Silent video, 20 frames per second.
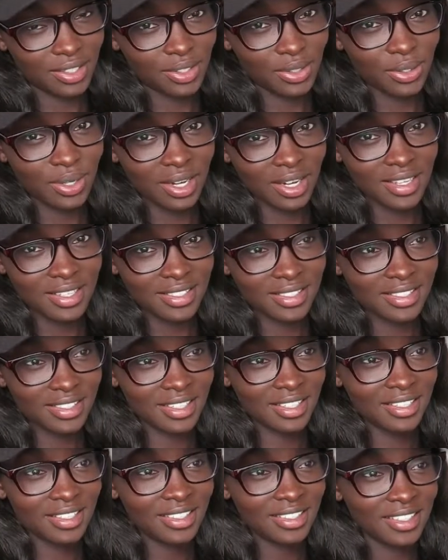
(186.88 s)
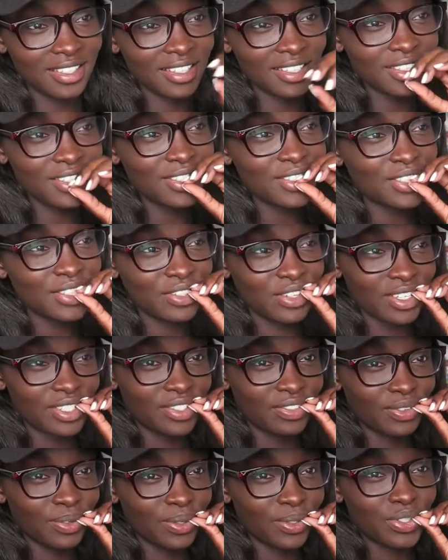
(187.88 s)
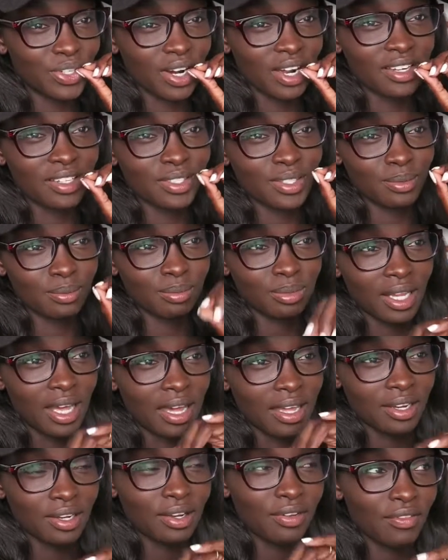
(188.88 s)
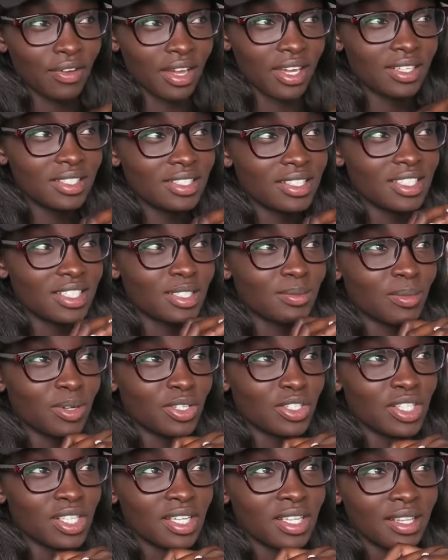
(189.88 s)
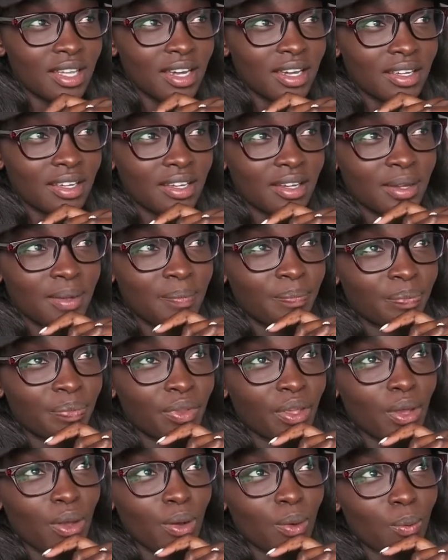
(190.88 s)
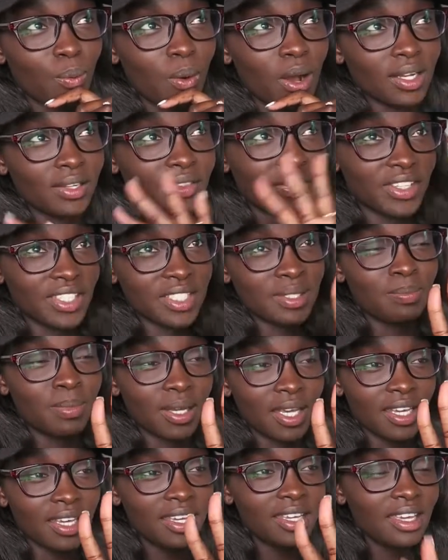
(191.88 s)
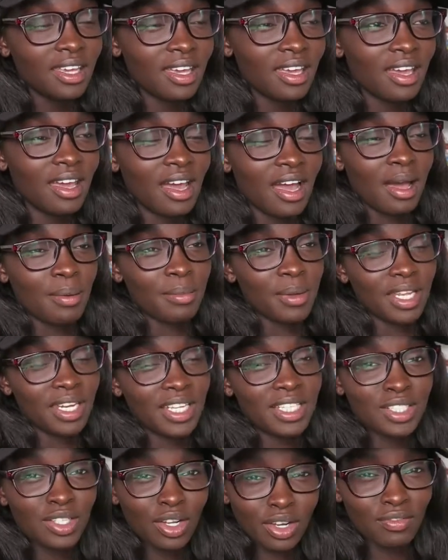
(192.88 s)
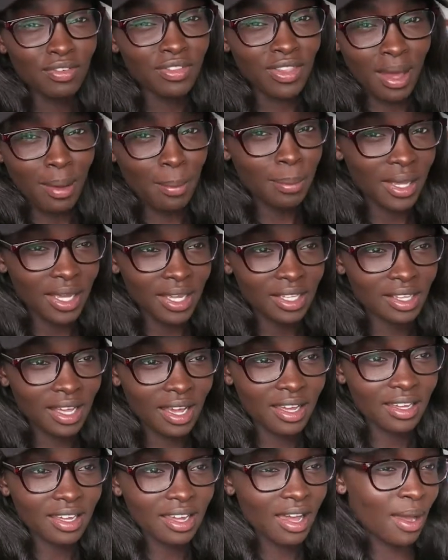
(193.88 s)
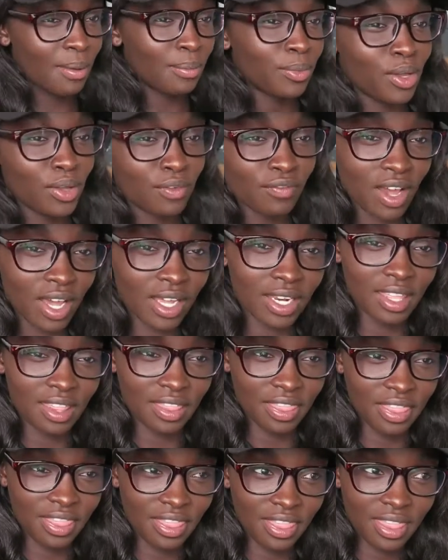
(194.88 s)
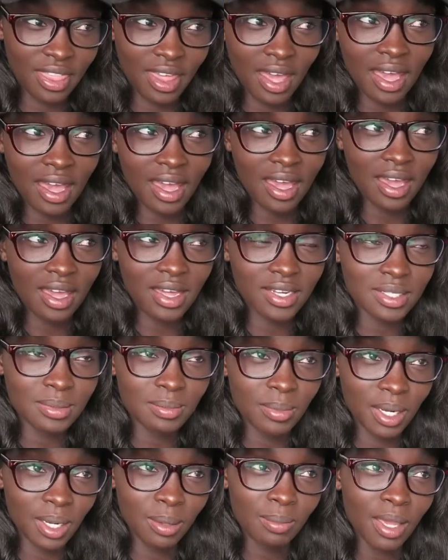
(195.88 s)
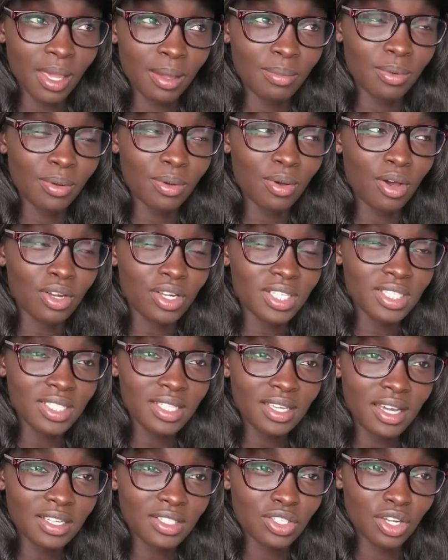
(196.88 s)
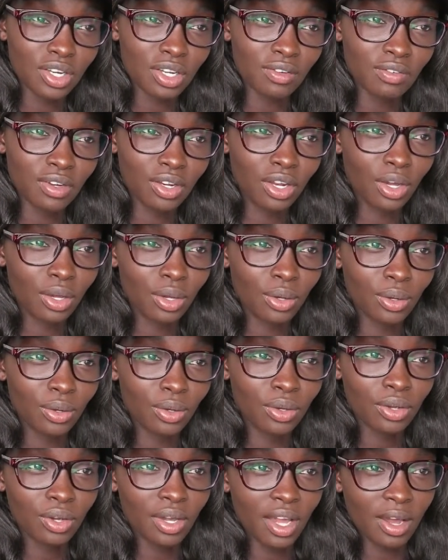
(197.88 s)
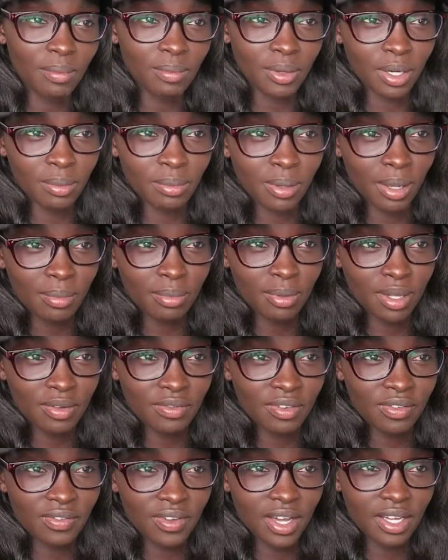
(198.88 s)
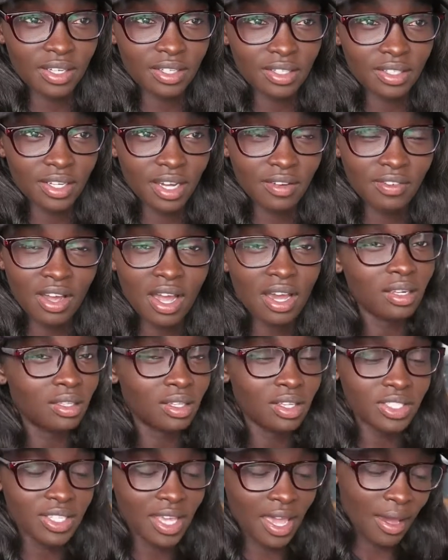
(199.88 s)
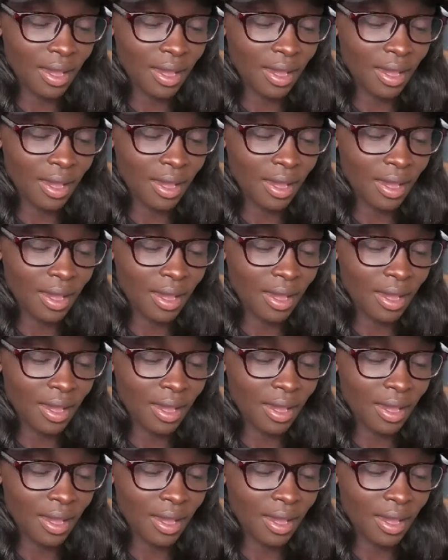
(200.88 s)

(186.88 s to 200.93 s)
You guys, it is stressful trying to plan an event, especially like one this big. I mean, it's not even that big. Like, I'm not inviting that many people. Honestly, I don't even know how many people I've invited. I've kind of lost